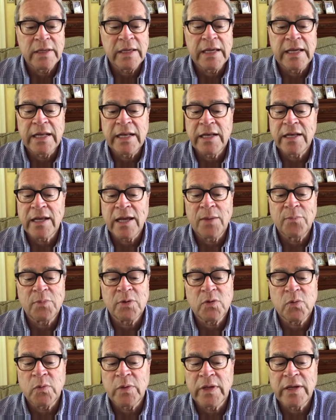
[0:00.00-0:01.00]
anytime
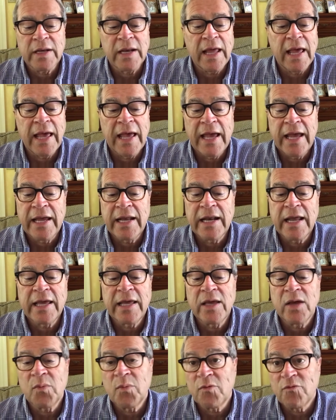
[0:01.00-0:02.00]
between 8 a.m.